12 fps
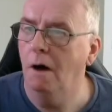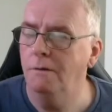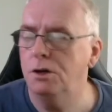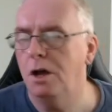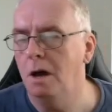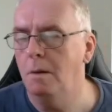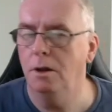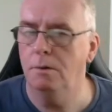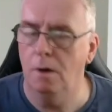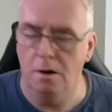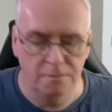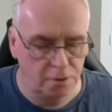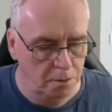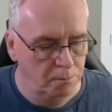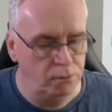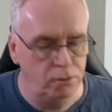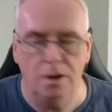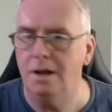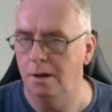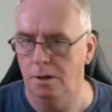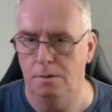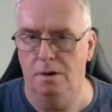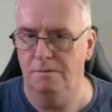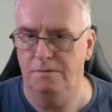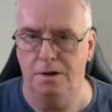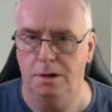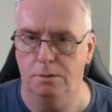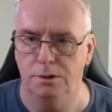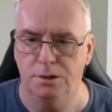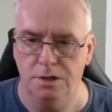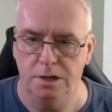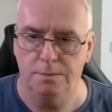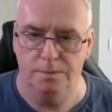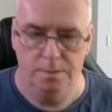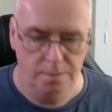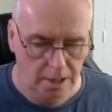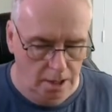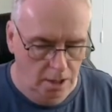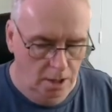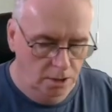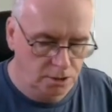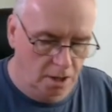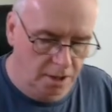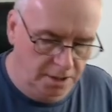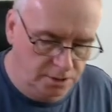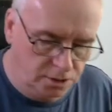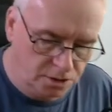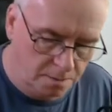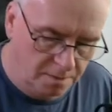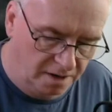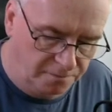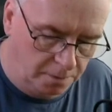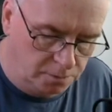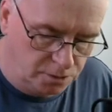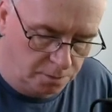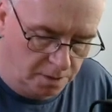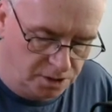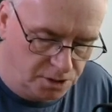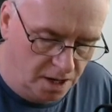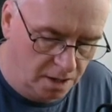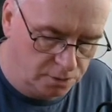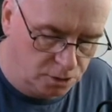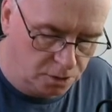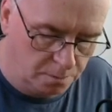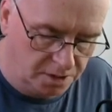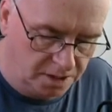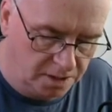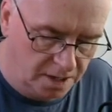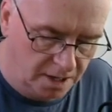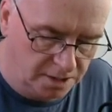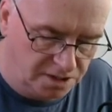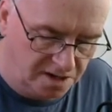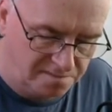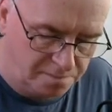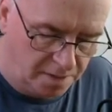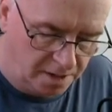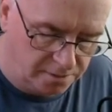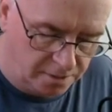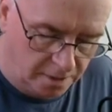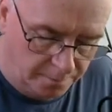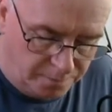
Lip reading: Obviously I'm on completely the wrong frequency. So I need to set my frequency range now to something in the HF band.